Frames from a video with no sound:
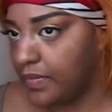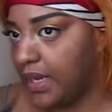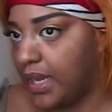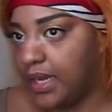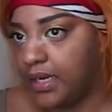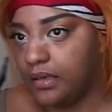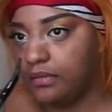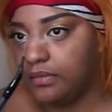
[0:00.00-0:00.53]

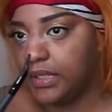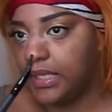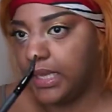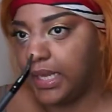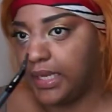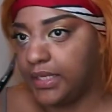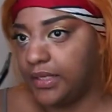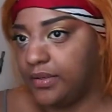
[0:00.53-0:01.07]
I don't really
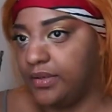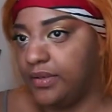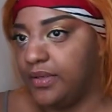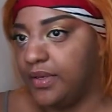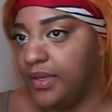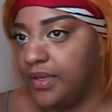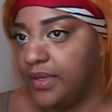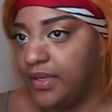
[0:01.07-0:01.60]
like
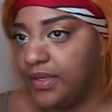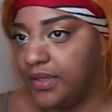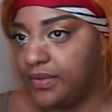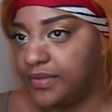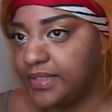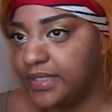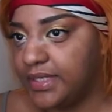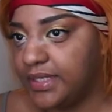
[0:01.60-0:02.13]

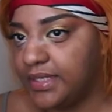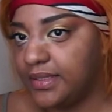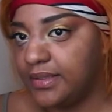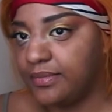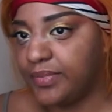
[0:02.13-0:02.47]
using it,